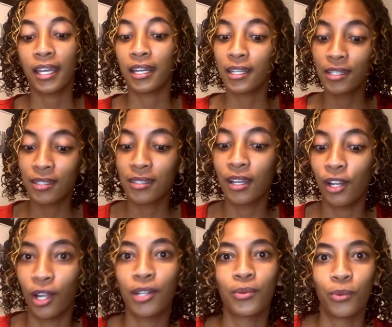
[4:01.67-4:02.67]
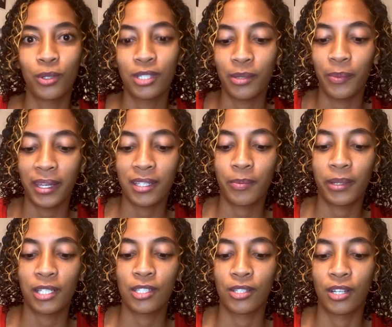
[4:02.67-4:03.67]
It is a lot water-based,
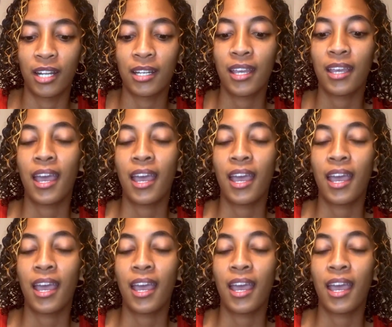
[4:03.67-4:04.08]
but it's not